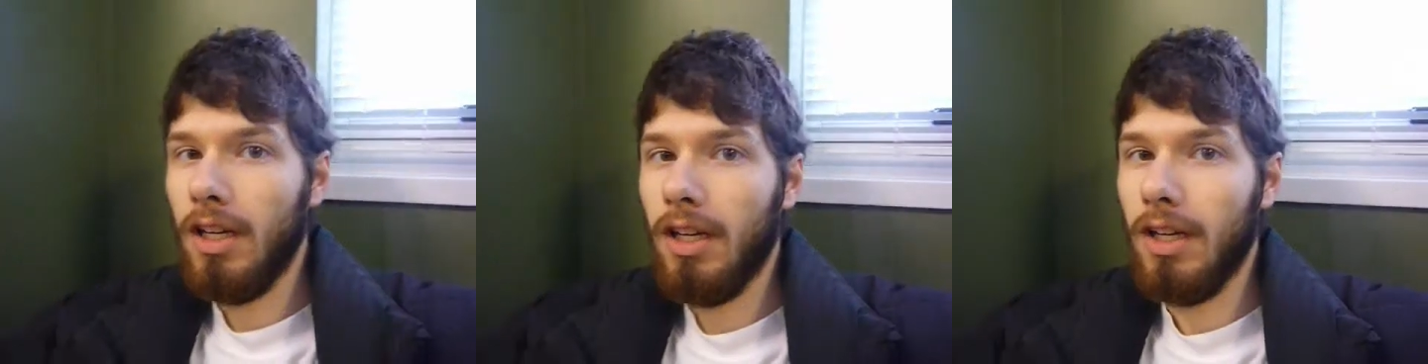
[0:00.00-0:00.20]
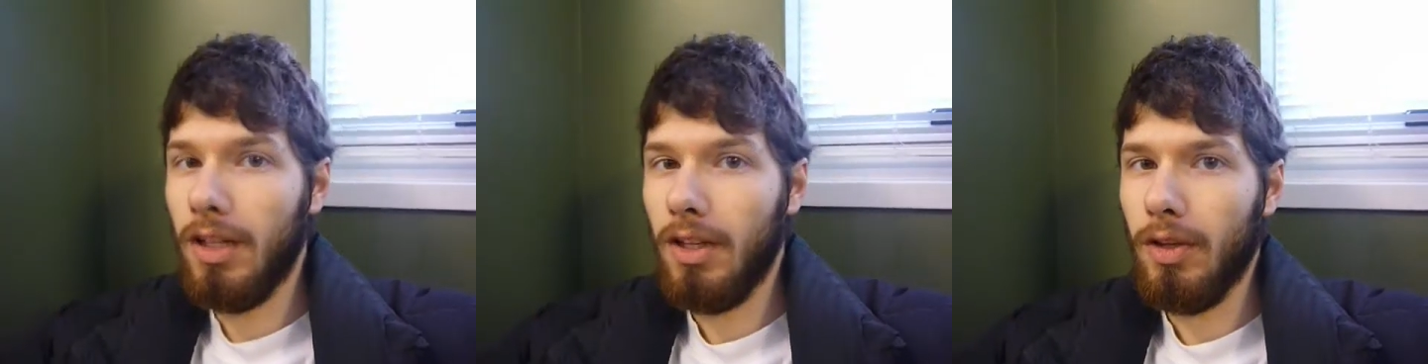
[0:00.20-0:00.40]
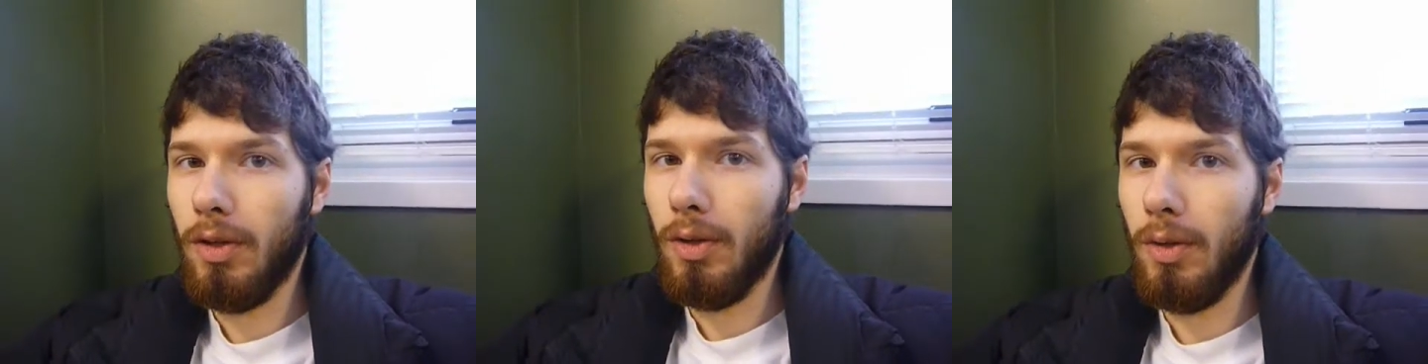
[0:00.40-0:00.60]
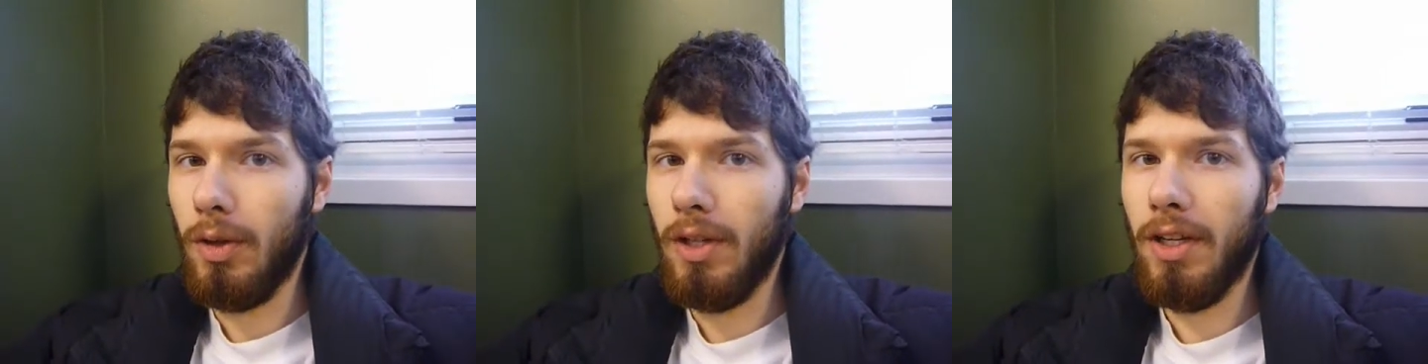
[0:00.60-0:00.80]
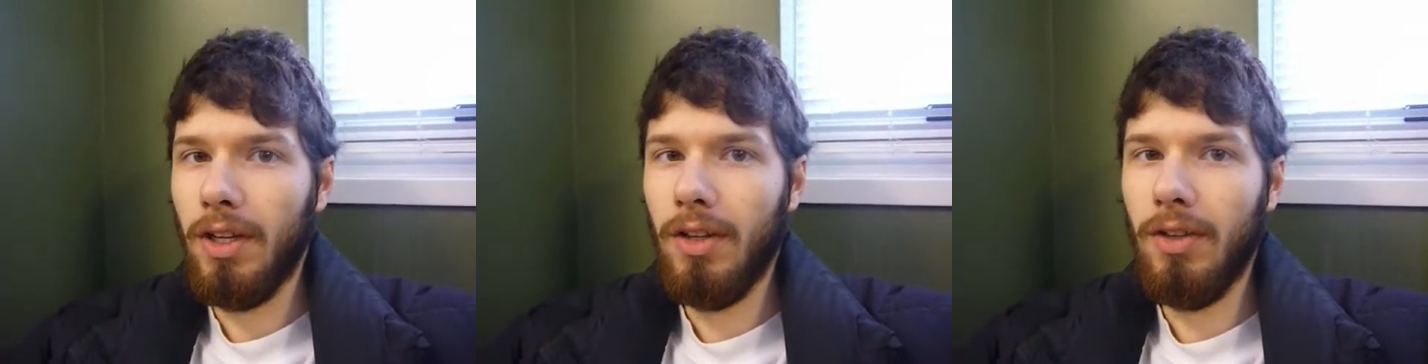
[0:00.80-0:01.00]
Hello,
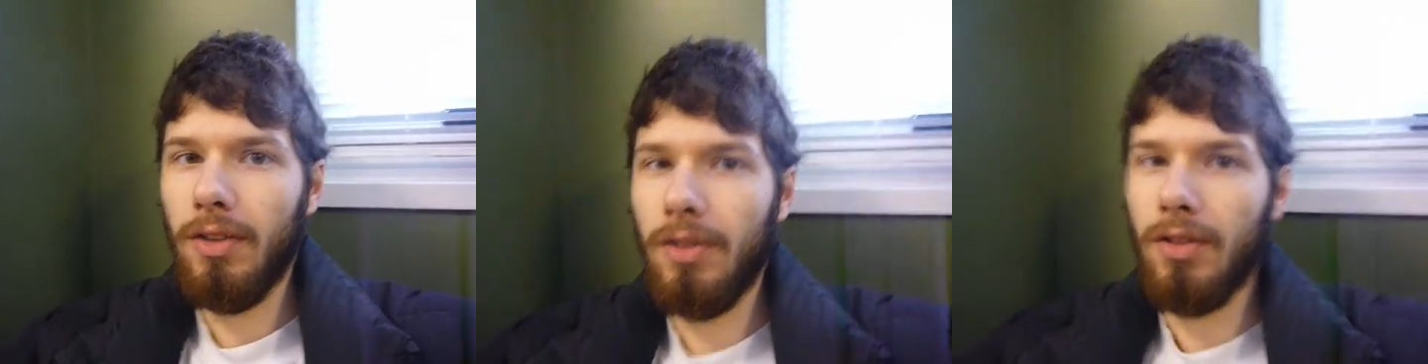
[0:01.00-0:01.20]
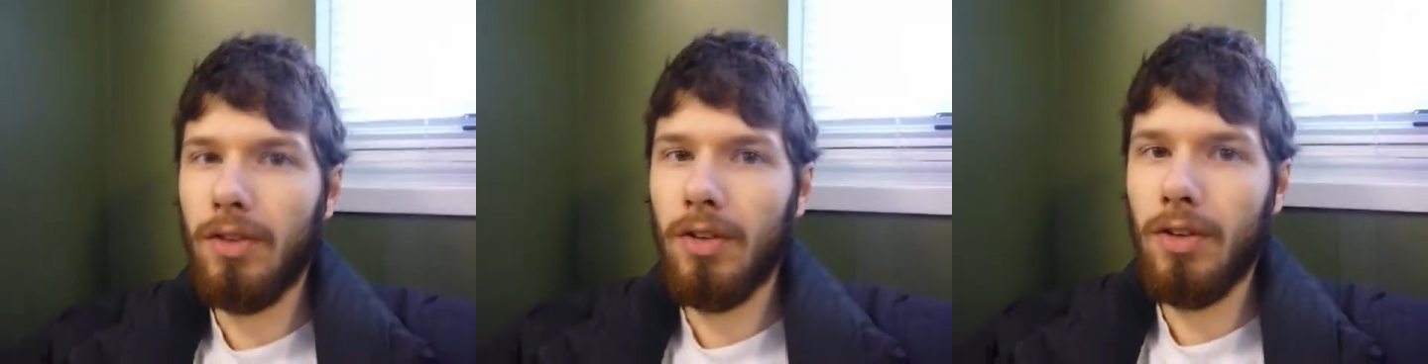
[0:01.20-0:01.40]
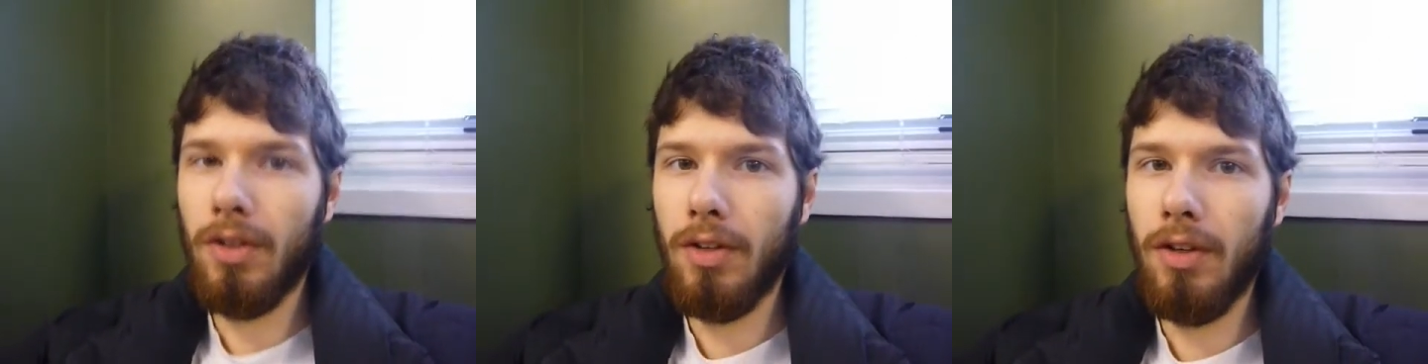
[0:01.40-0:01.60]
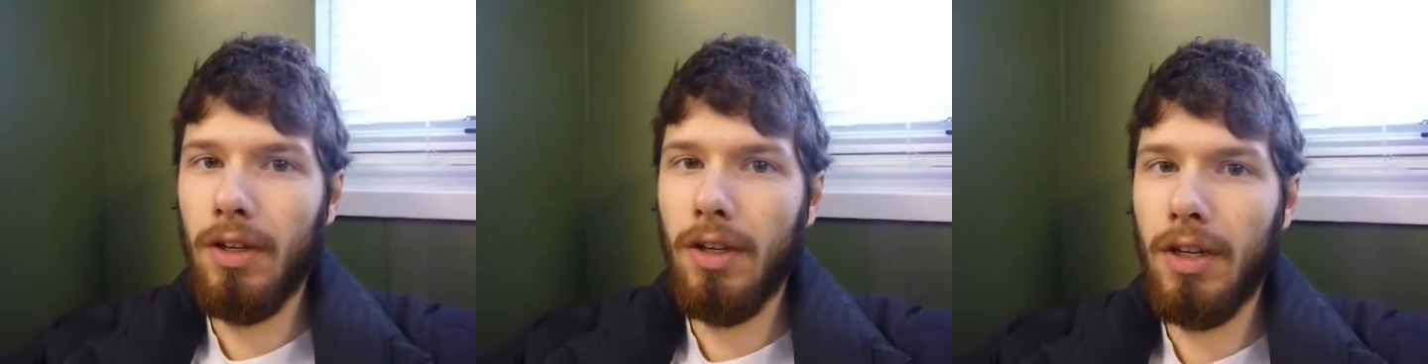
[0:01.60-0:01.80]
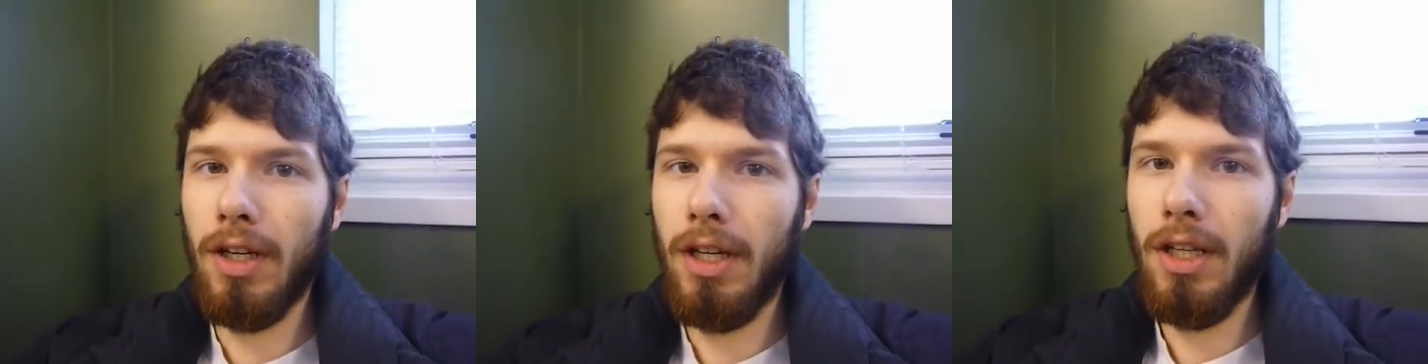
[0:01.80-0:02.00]
it is
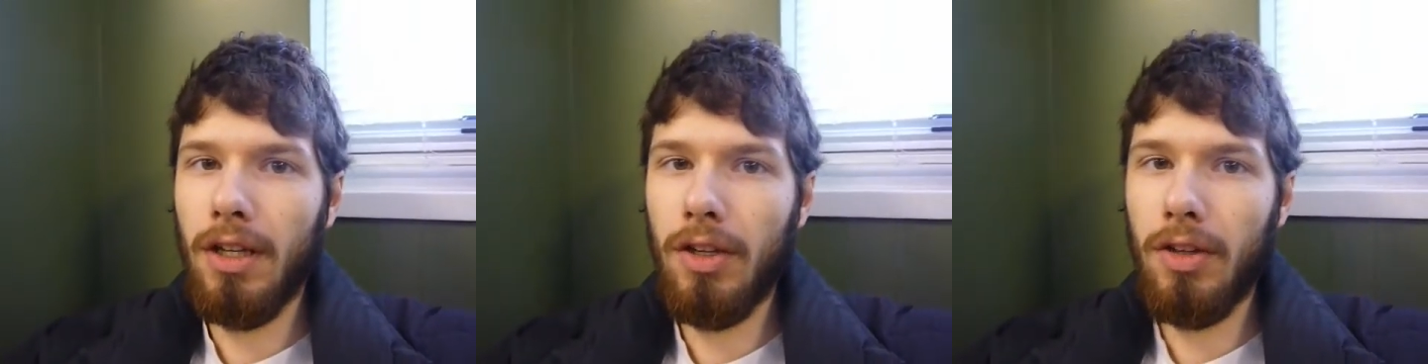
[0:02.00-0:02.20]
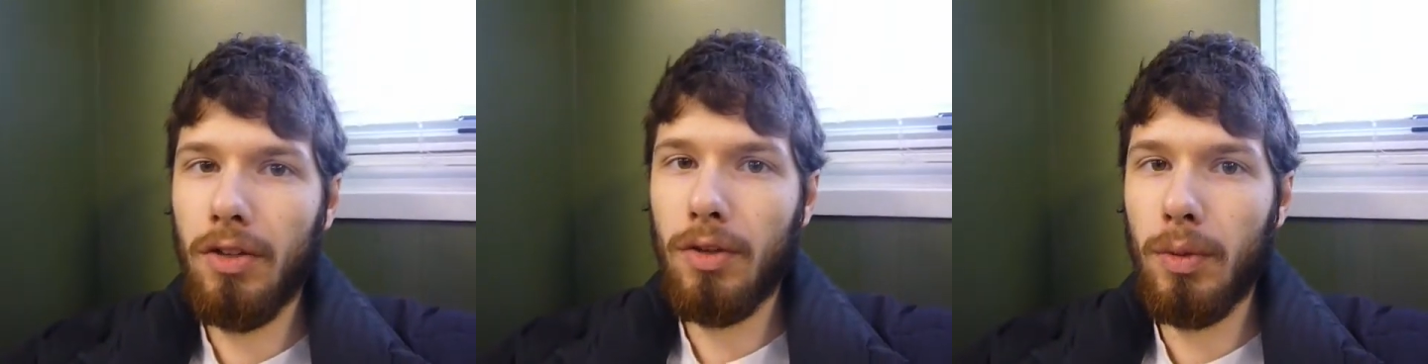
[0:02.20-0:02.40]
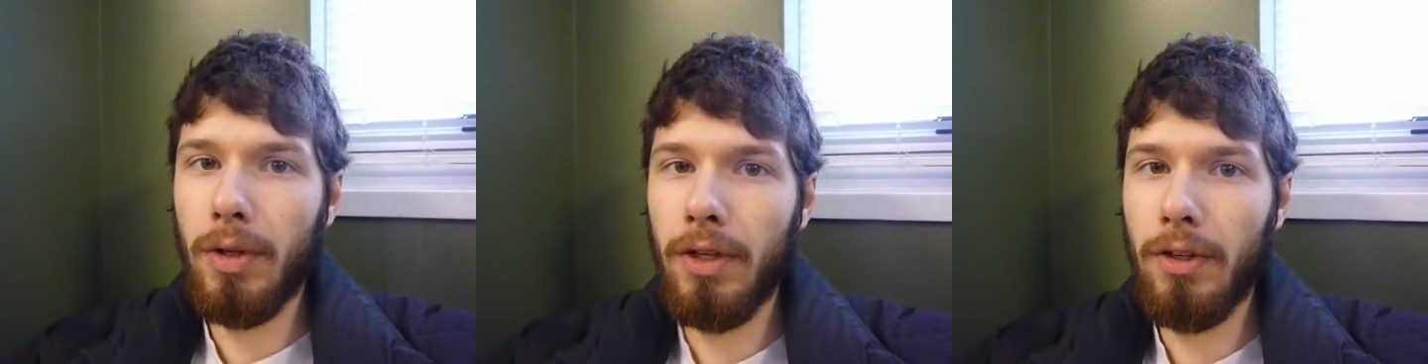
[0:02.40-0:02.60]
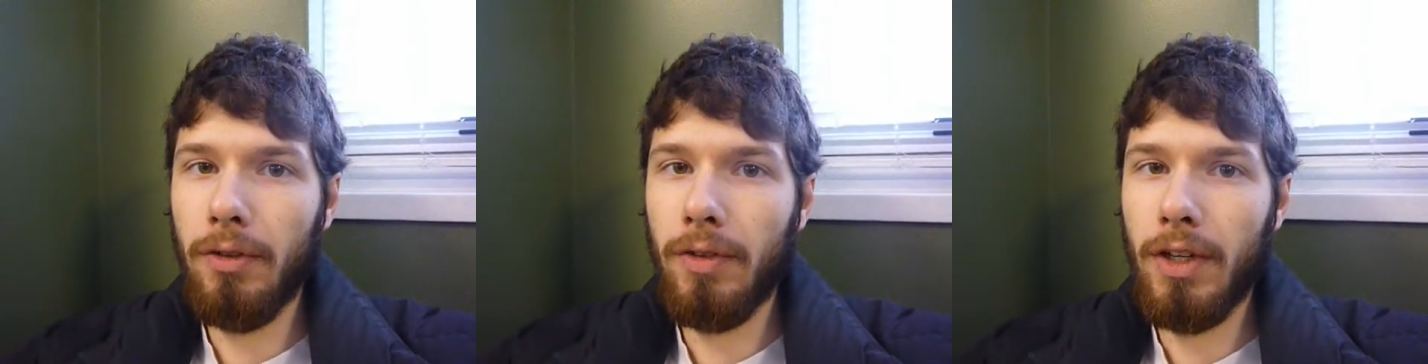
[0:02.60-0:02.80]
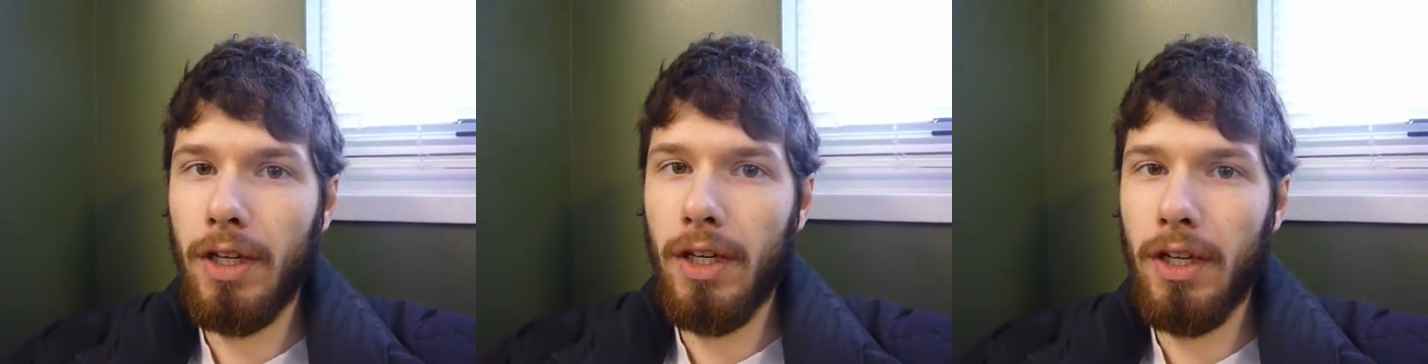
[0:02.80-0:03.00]

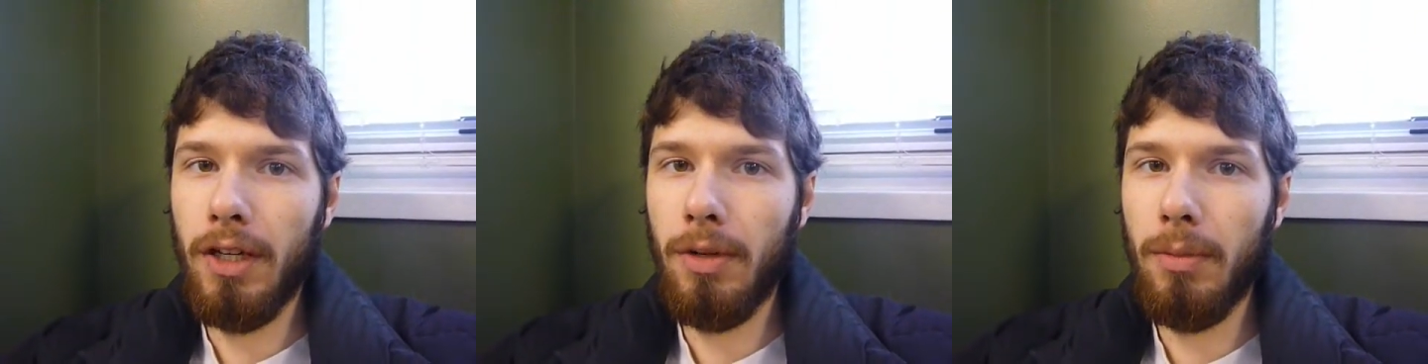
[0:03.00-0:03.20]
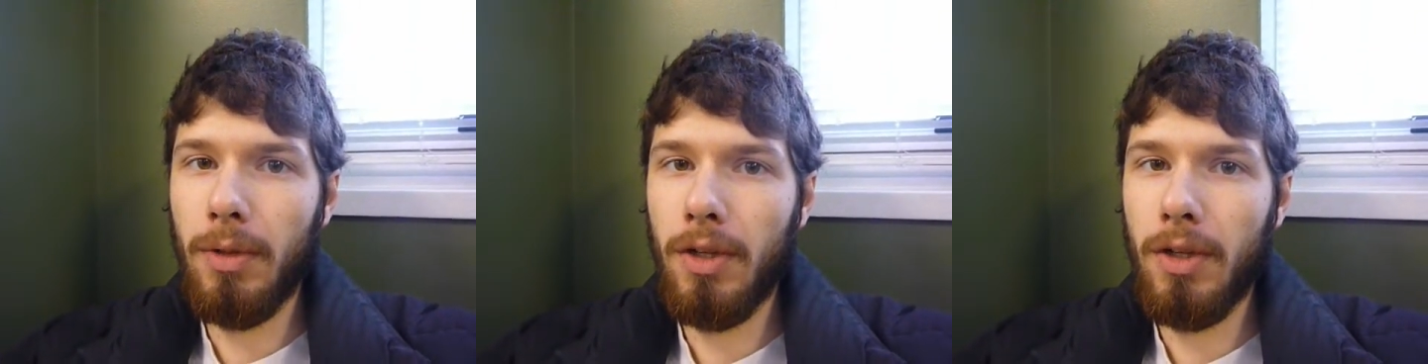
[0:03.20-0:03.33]
9:12 a.m.